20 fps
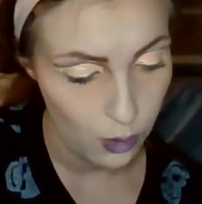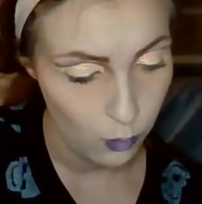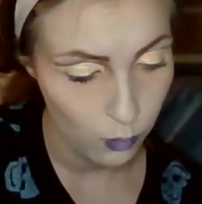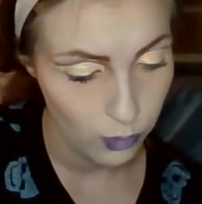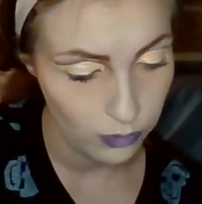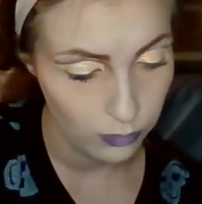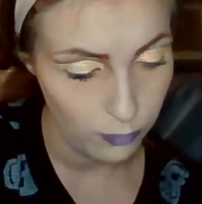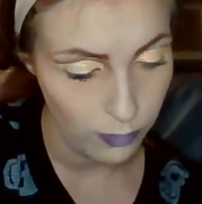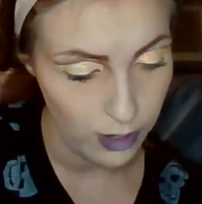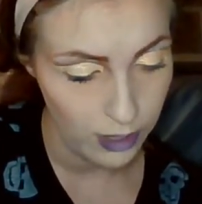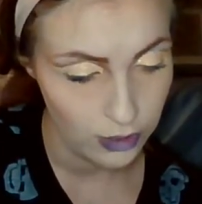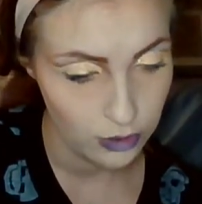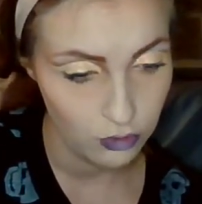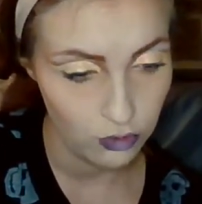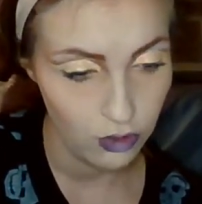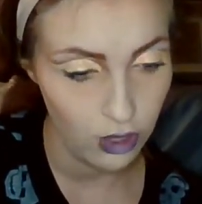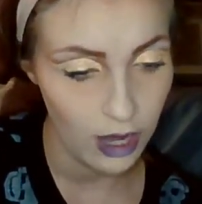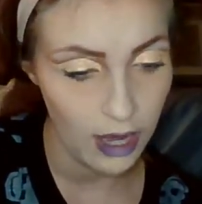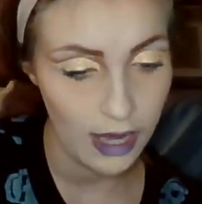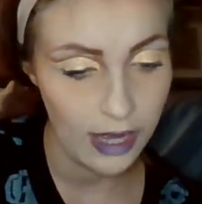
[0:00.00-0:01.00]
with my
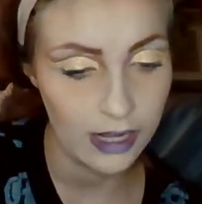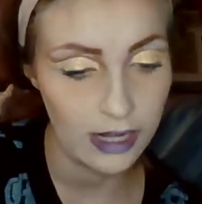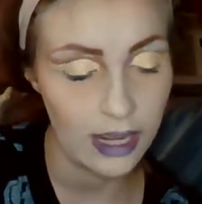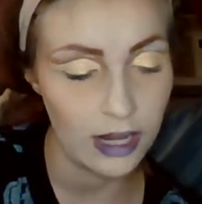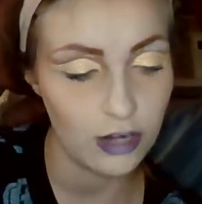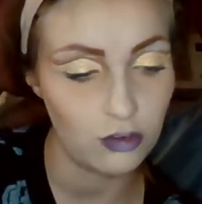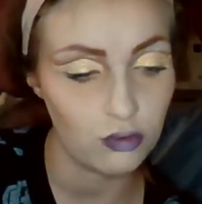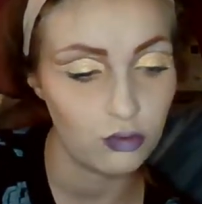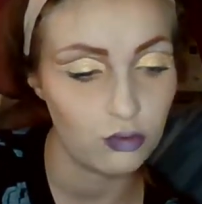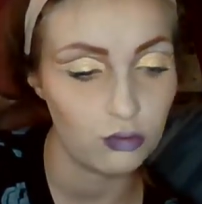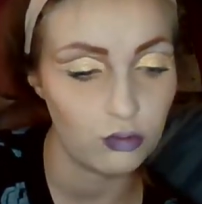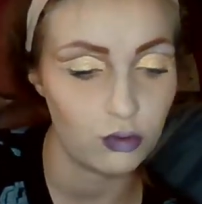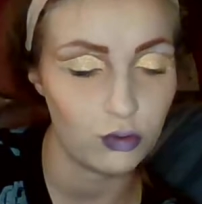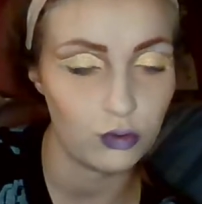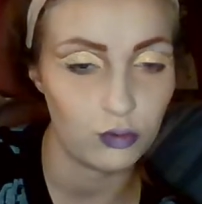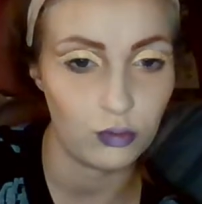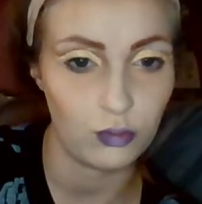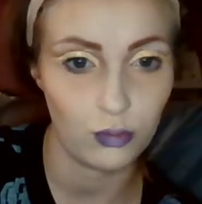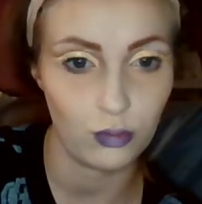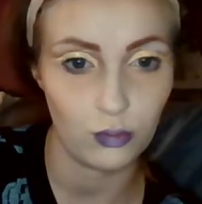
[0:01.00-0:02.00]
tried and
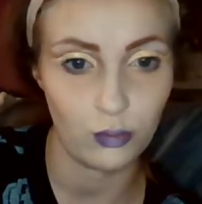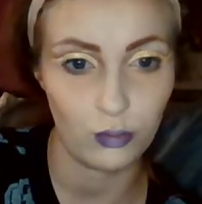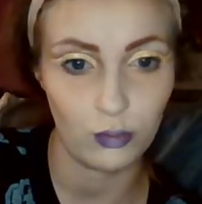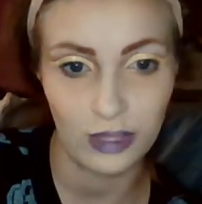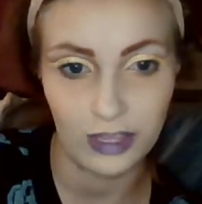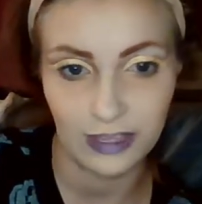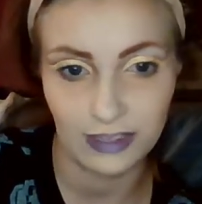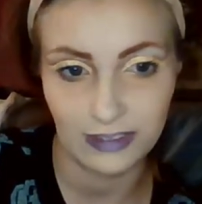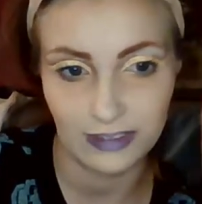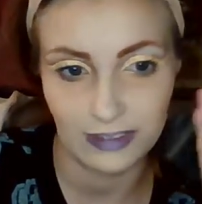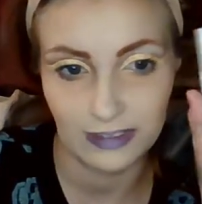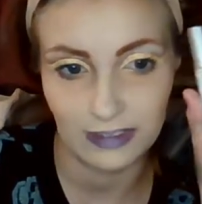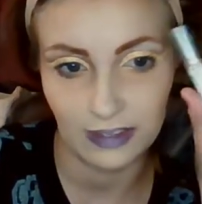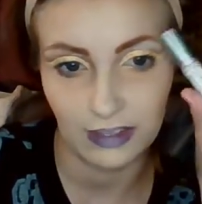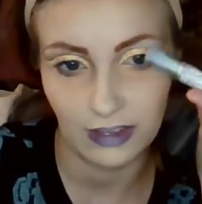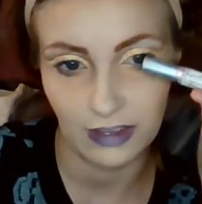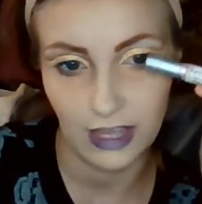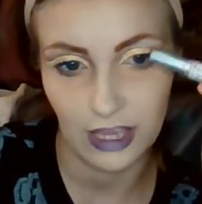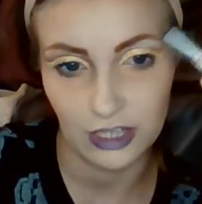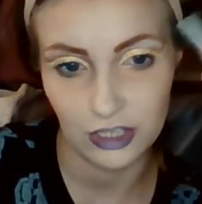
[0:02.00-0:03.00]
true Kiss
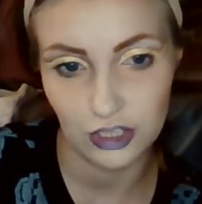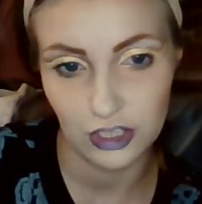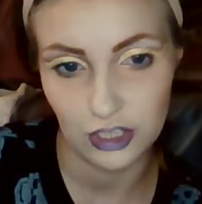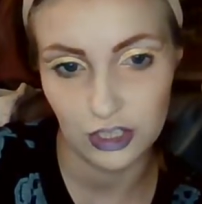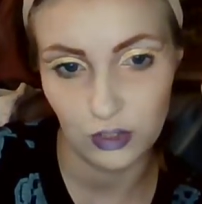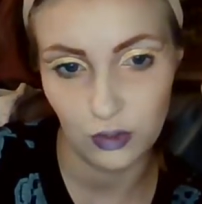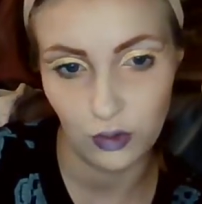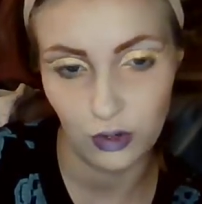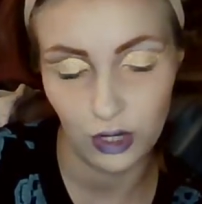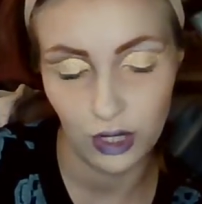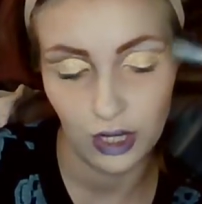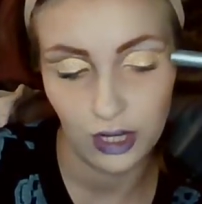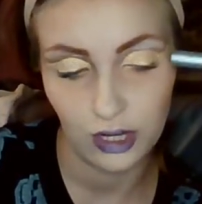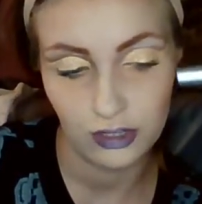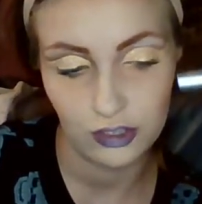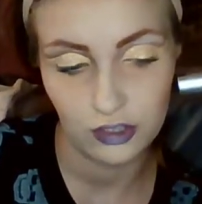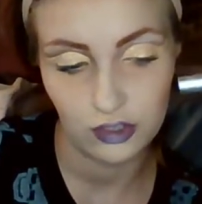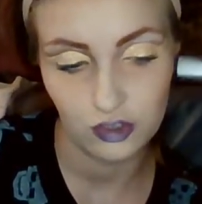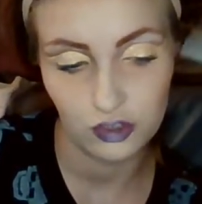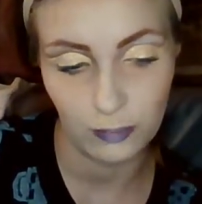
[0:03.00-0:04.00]
Lash Couture
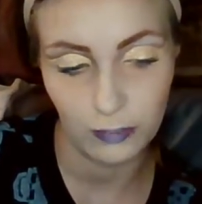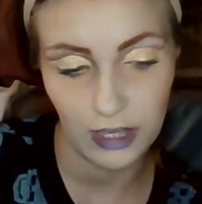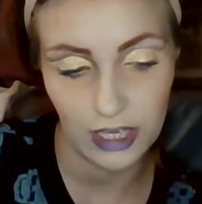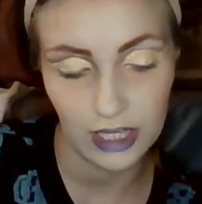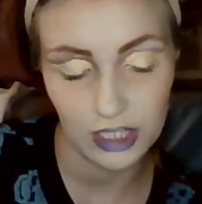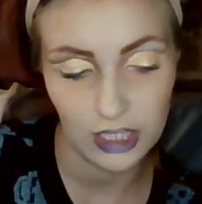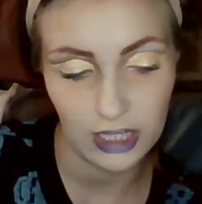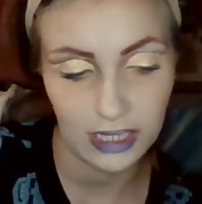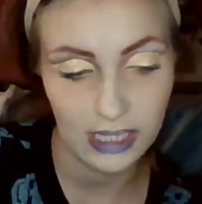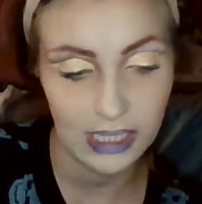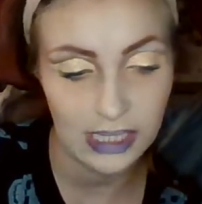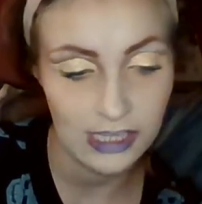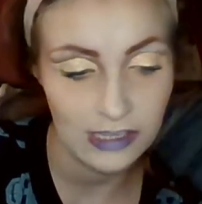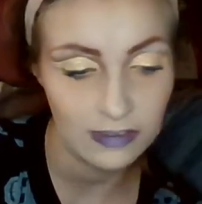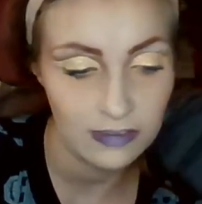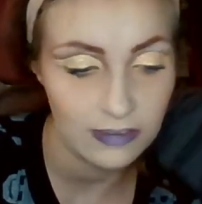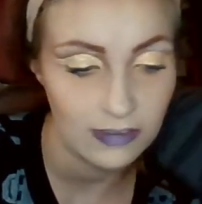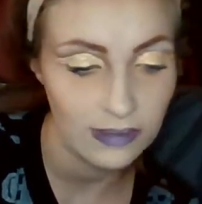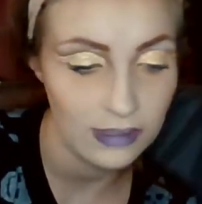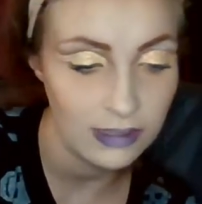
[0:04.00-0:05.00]
Strip Lash
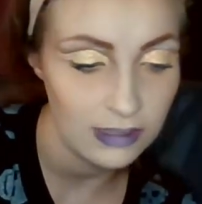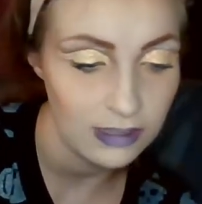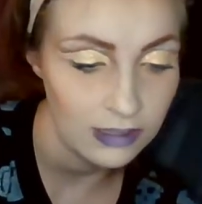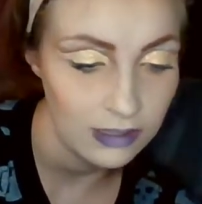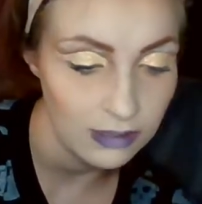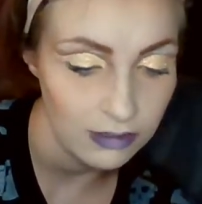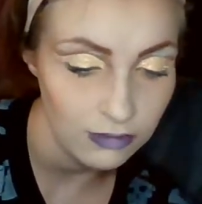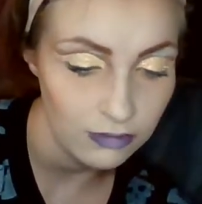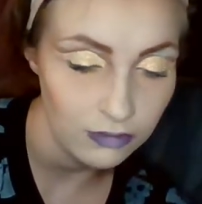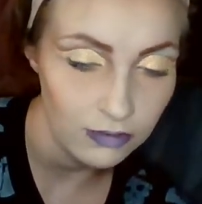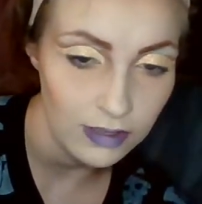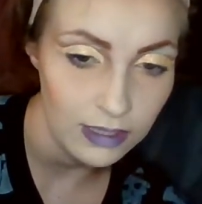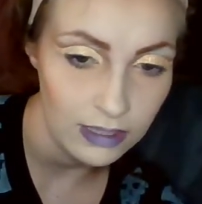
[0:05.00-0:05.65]
Adhesive.